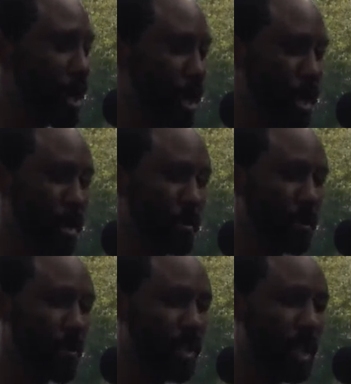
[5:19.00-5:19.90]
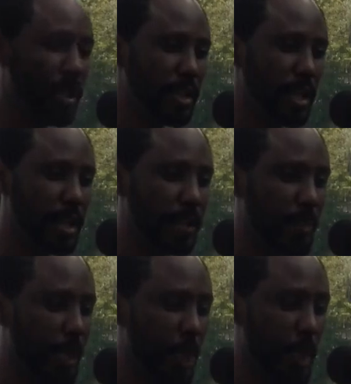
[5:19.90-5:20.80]
um, so at that
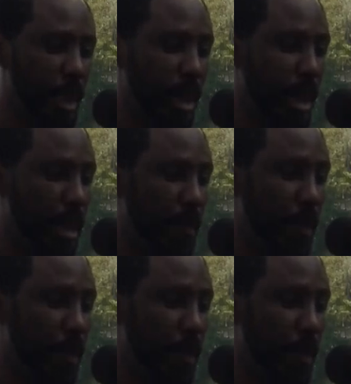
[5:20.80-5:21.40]
time, you